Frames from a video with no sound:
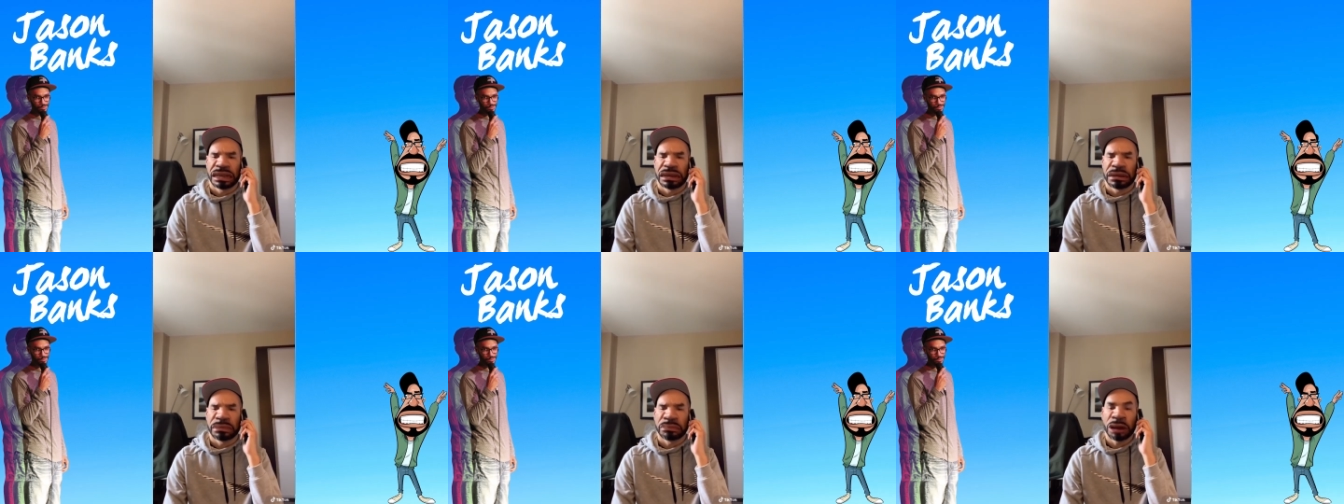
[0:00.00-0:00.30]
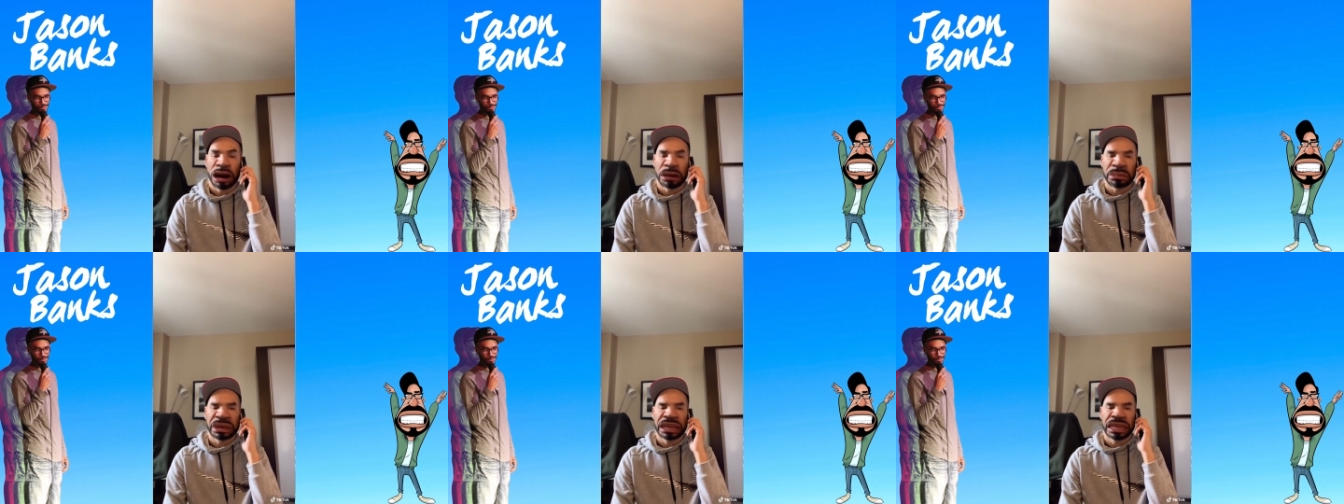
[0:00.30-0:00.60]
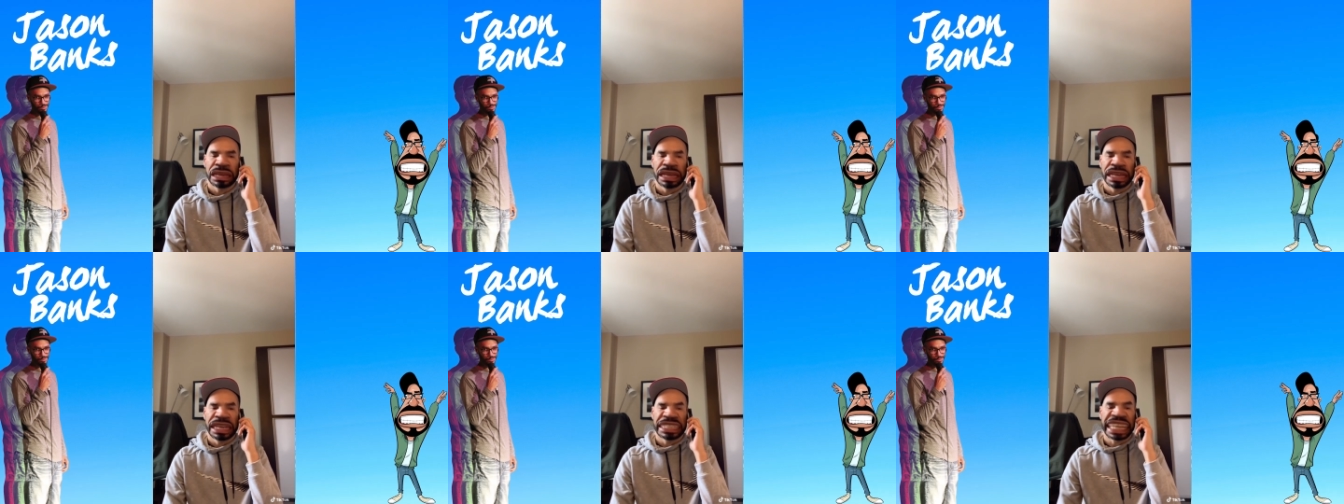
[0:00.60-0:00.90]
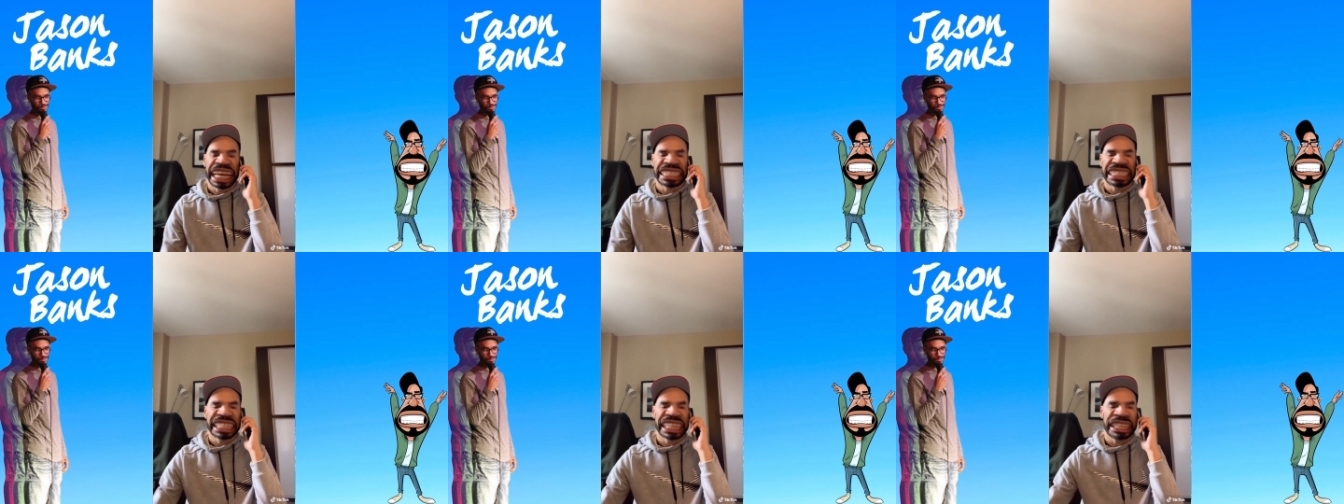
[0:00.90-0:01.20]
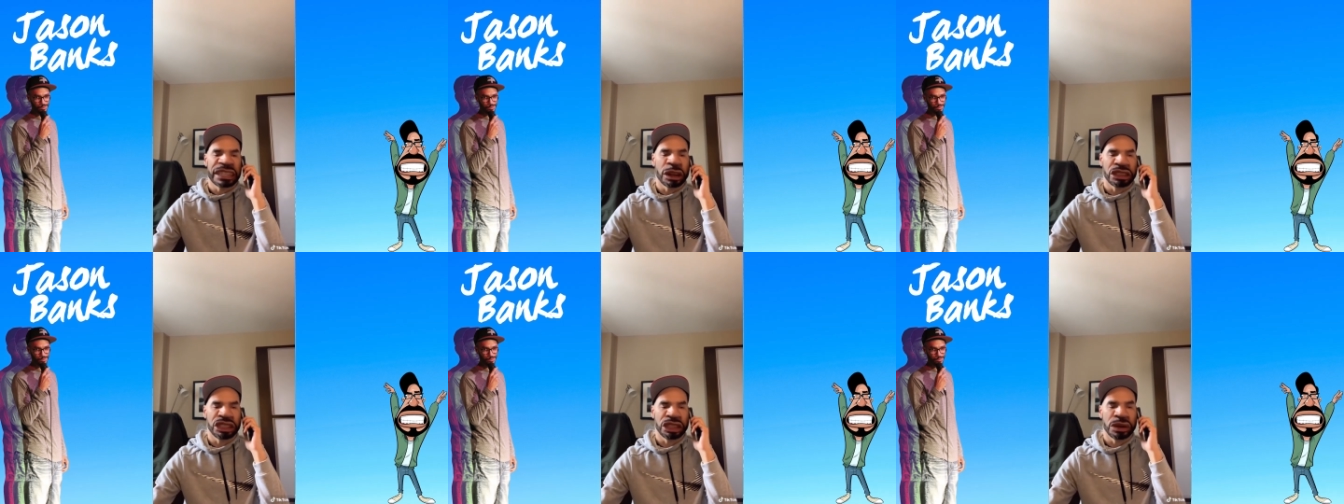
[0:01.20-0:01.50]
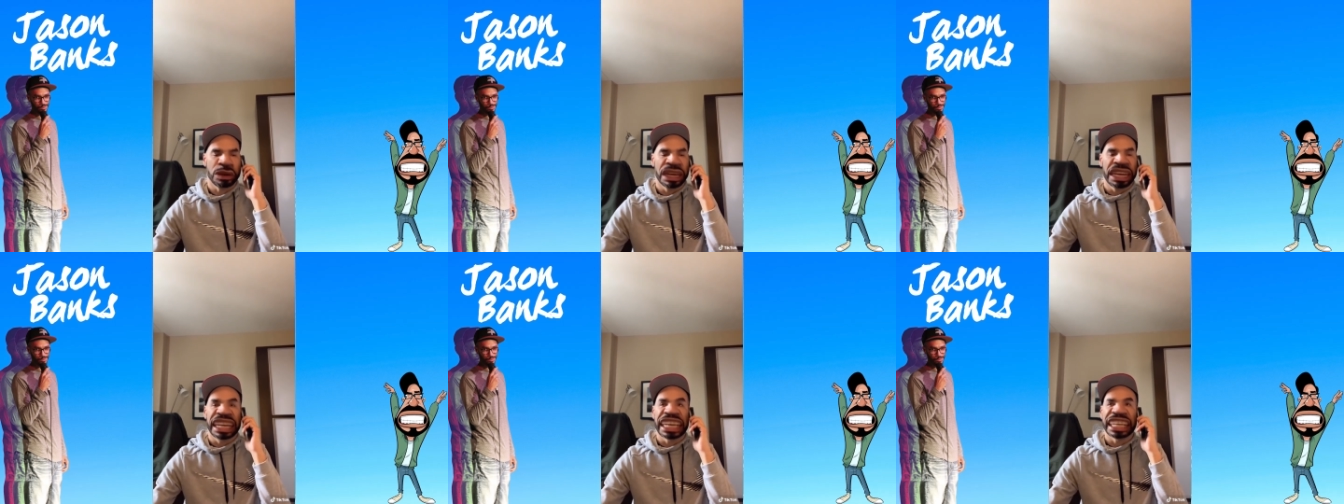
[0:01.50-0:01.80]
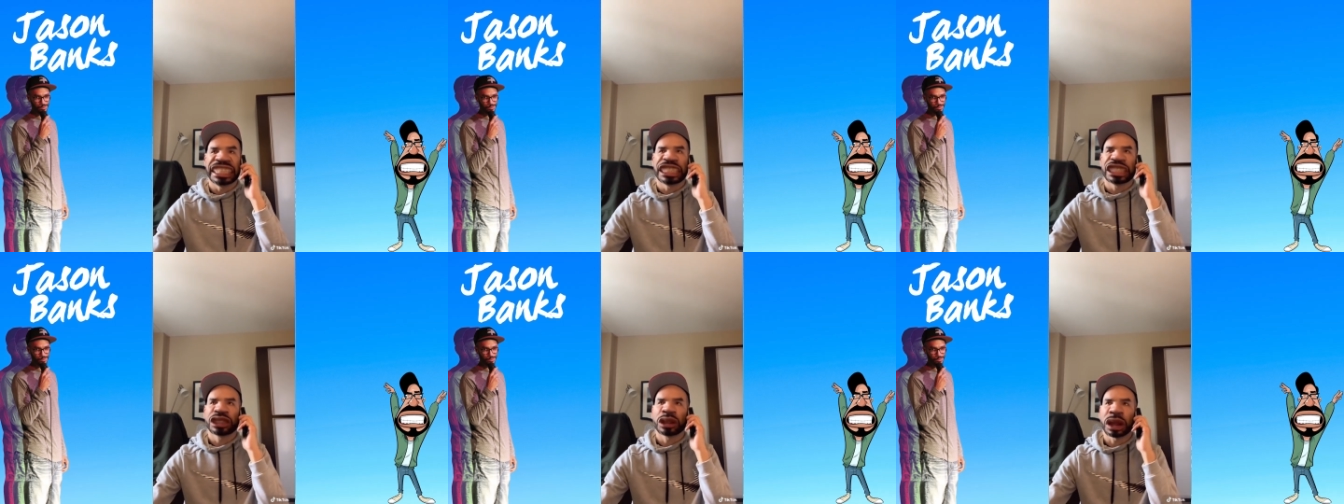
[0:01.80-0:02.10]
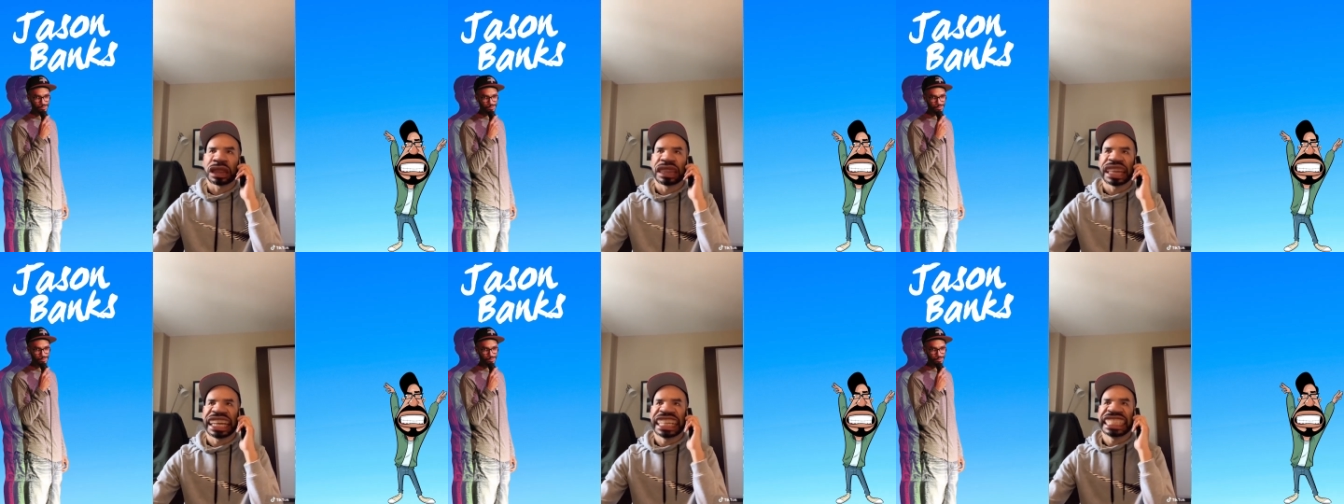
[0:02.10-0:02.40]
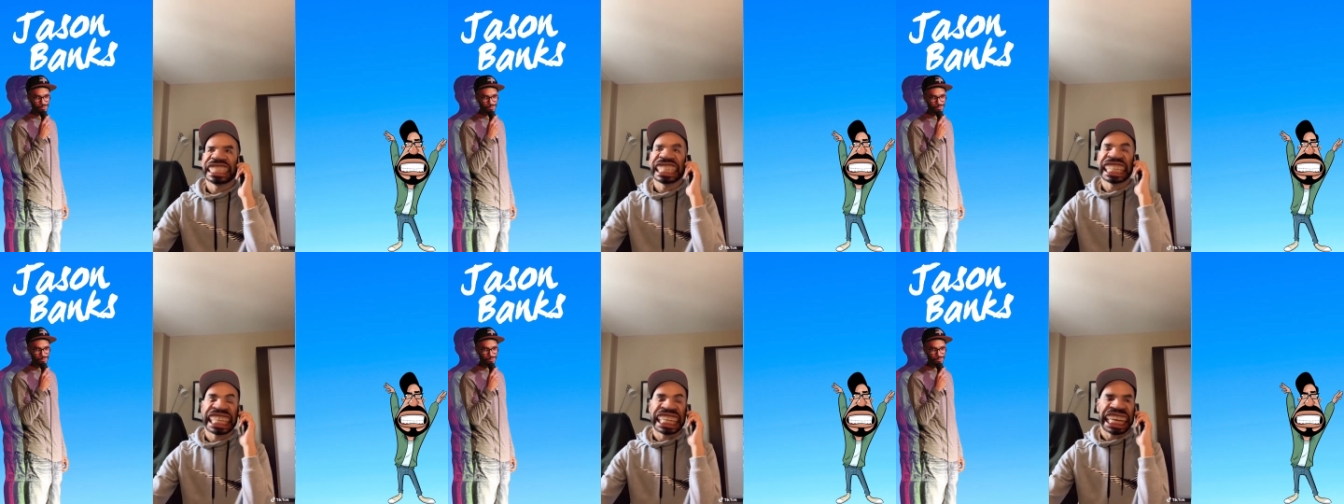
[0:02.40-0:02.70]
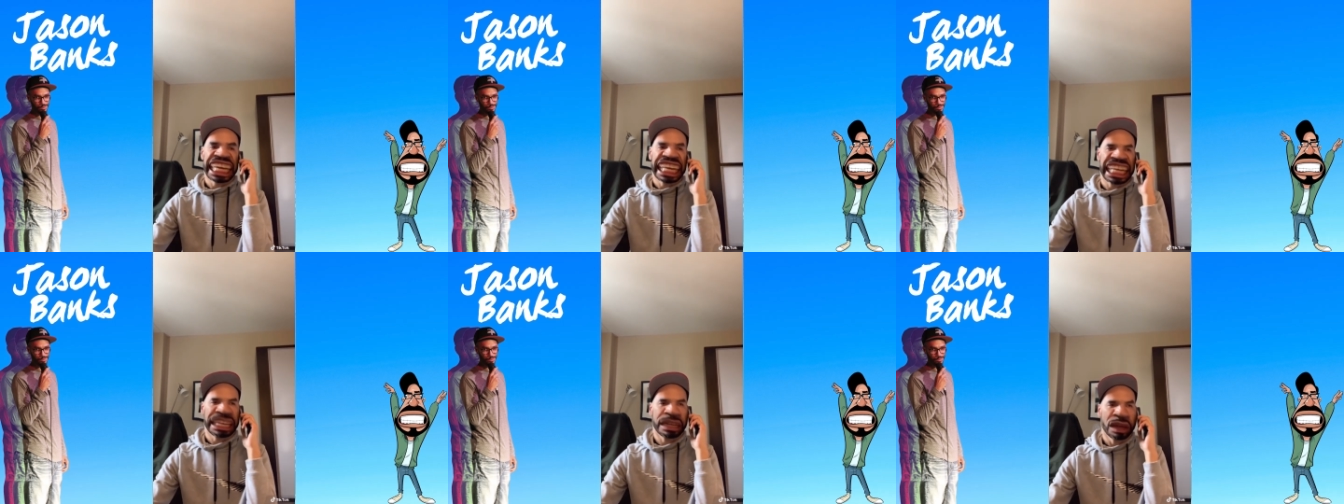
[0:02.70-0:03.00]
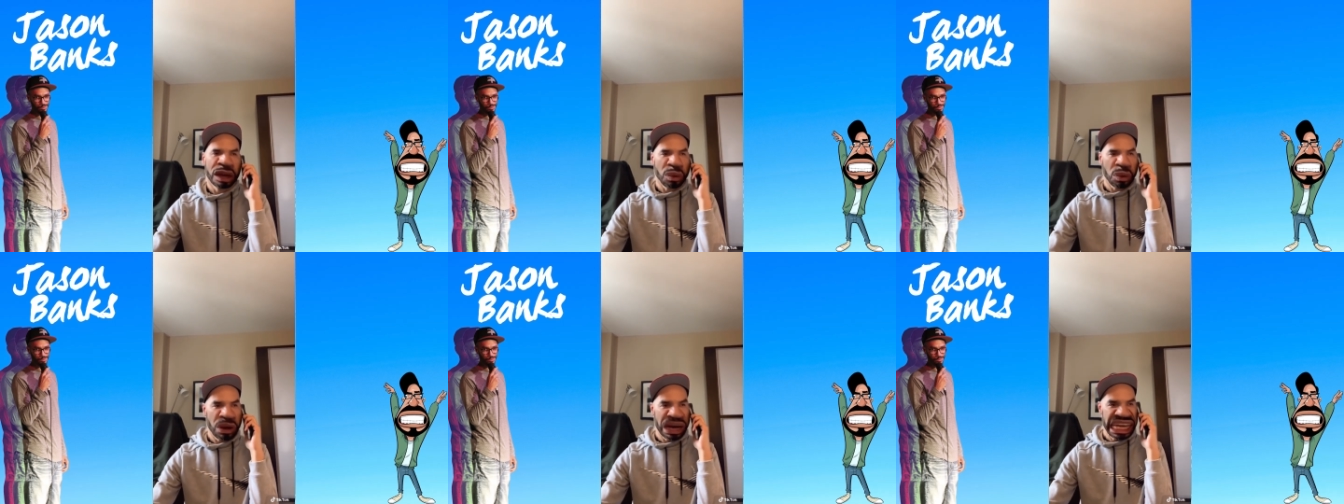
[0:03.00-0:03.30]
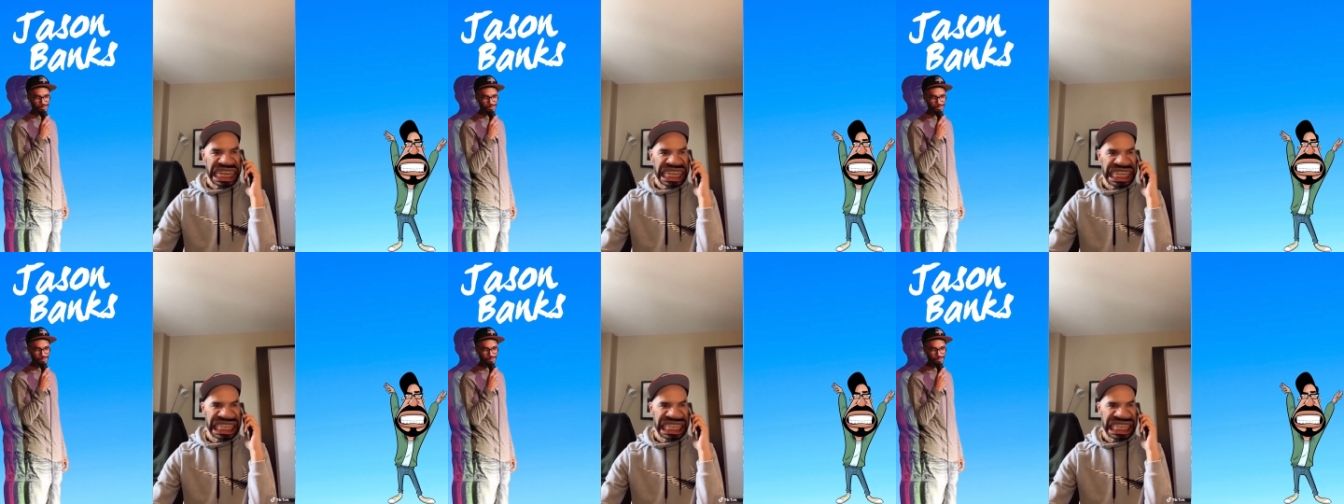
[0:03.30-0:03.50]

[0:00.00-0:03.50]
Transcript: Mom. Dad's cheating on you. He just told a lady she can get it. What?